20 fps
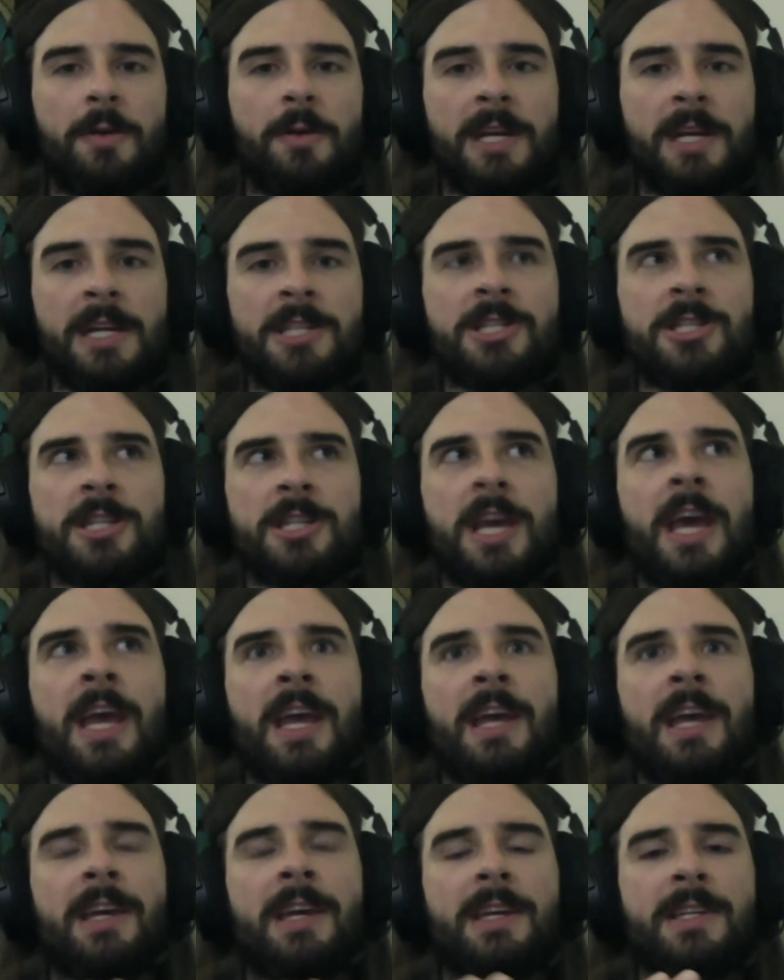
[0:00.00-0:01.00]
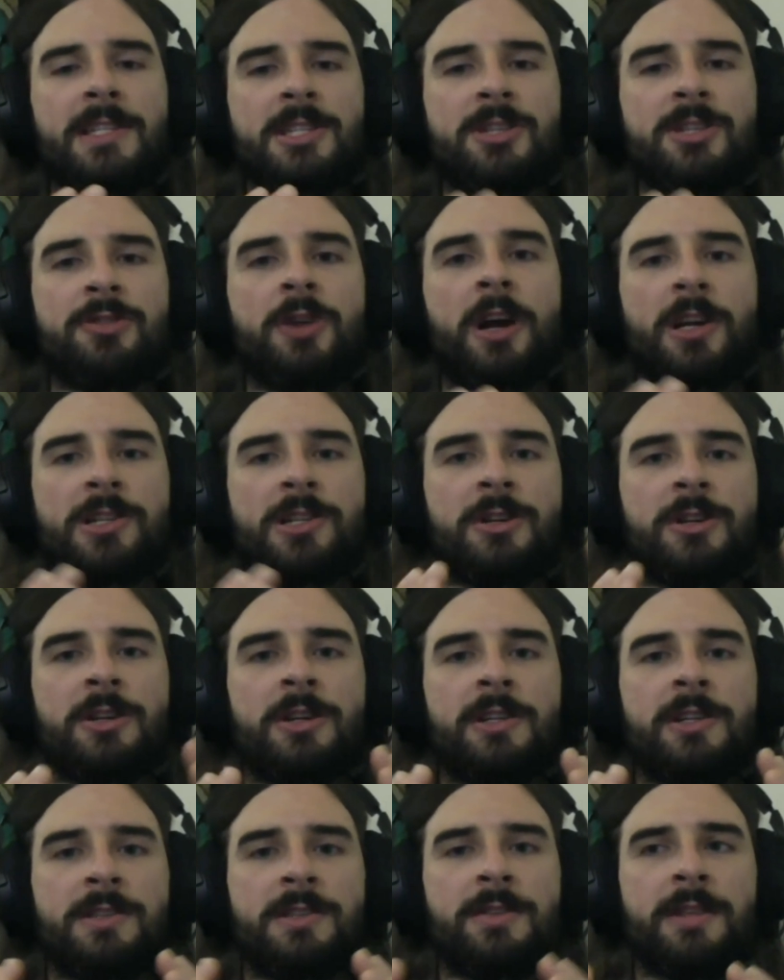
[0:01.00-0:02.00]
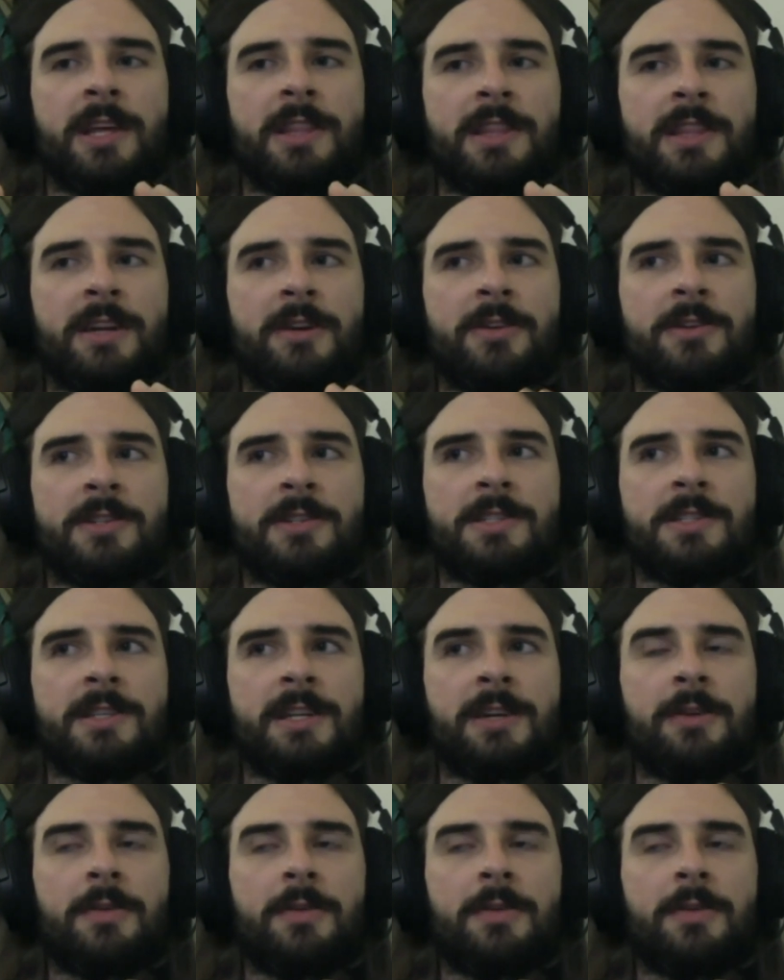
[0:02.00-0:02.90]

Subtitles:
each day is structured so that there's